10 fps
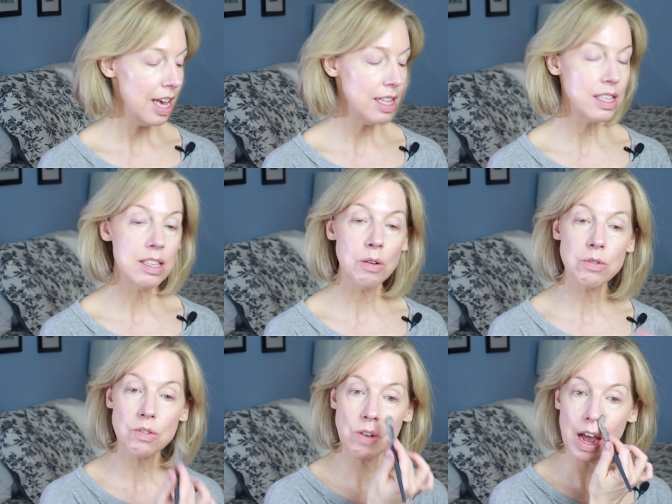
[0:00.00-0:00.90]
It's so
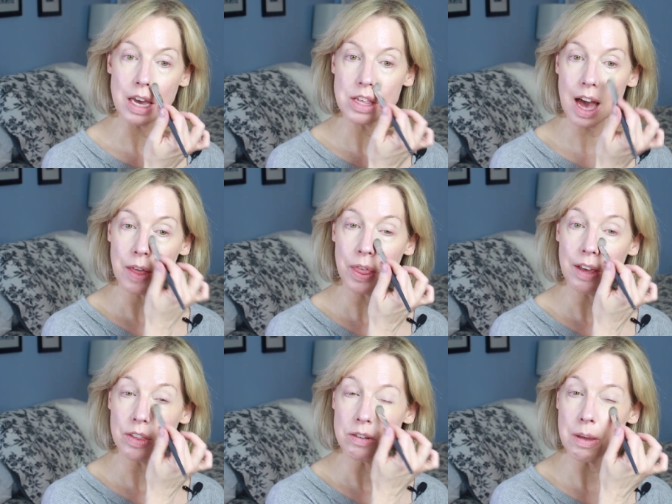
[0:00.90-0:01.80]
strange. I
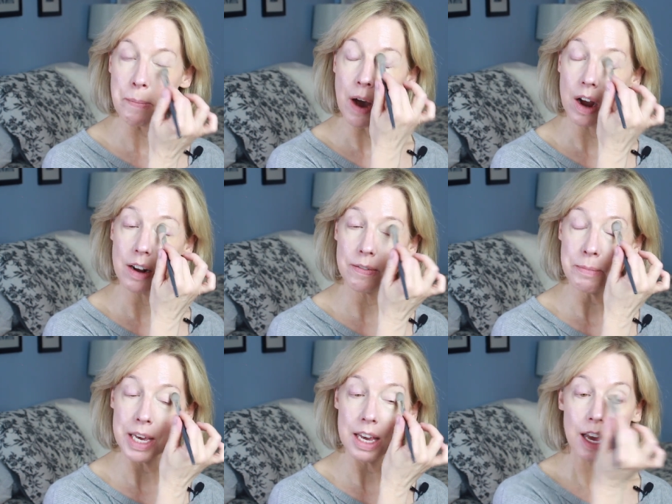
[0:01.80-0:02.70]
think there's a part of
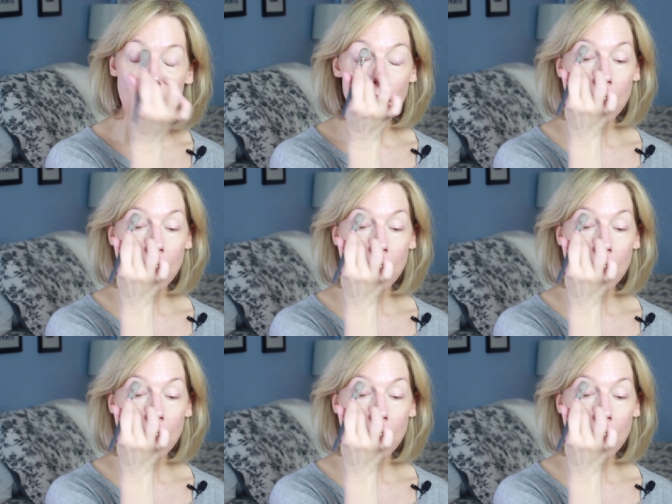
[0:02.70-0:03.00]
me